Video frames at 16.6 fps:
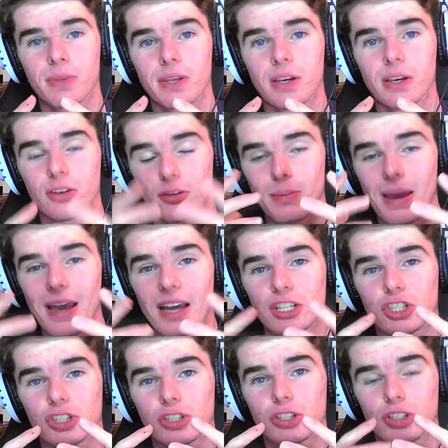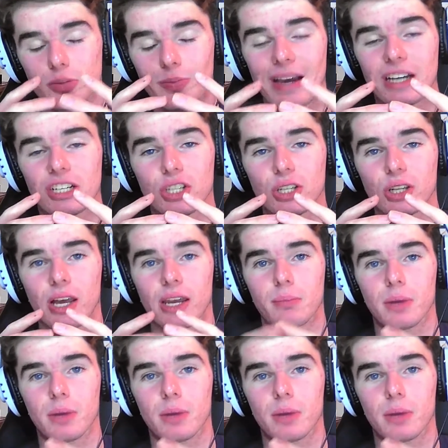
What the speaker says: Smash the like button.